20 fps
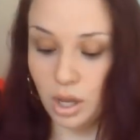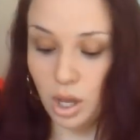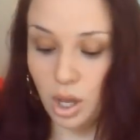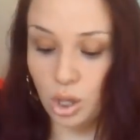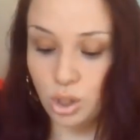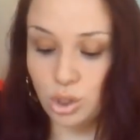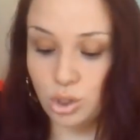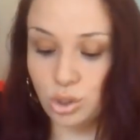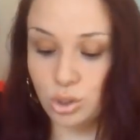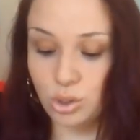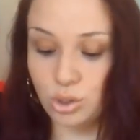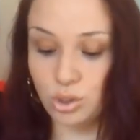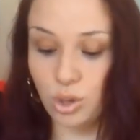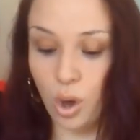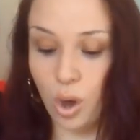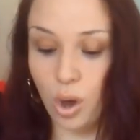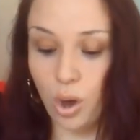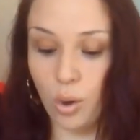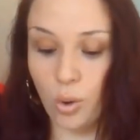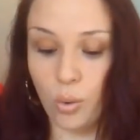
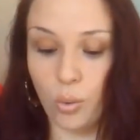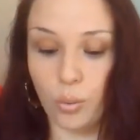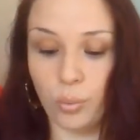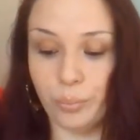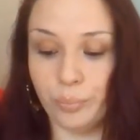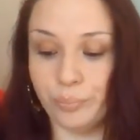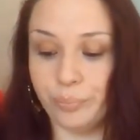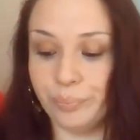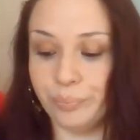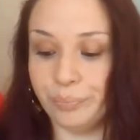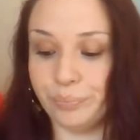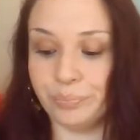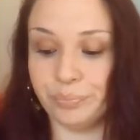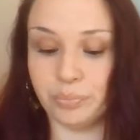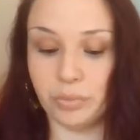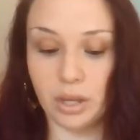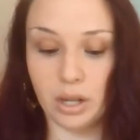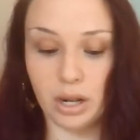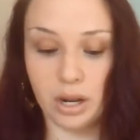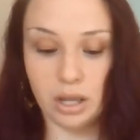So
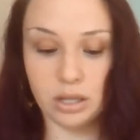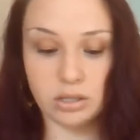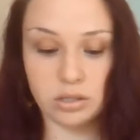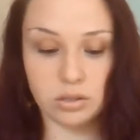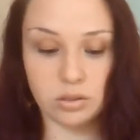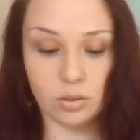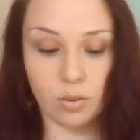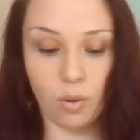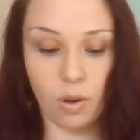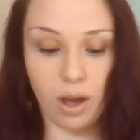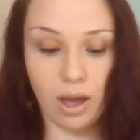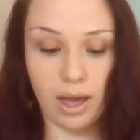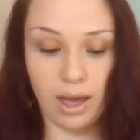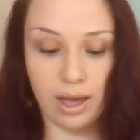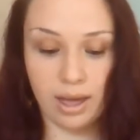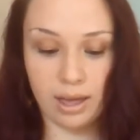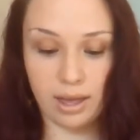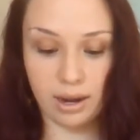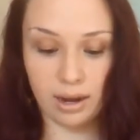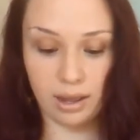let's go
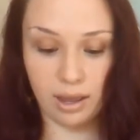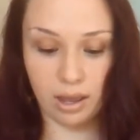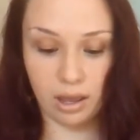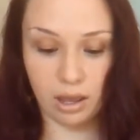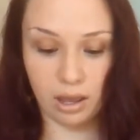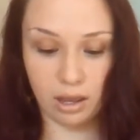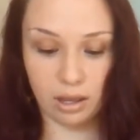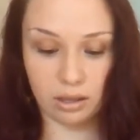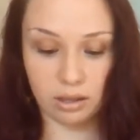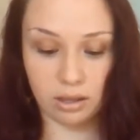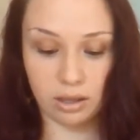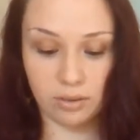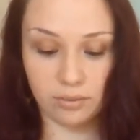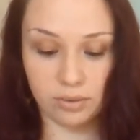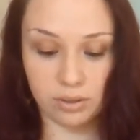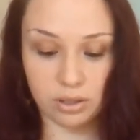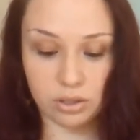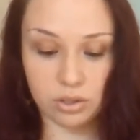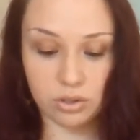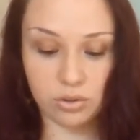ahead and give
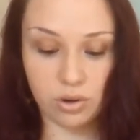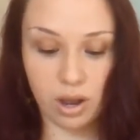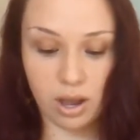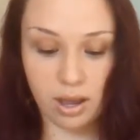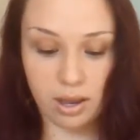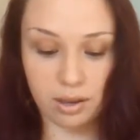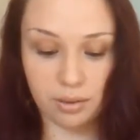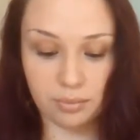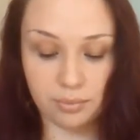it a try.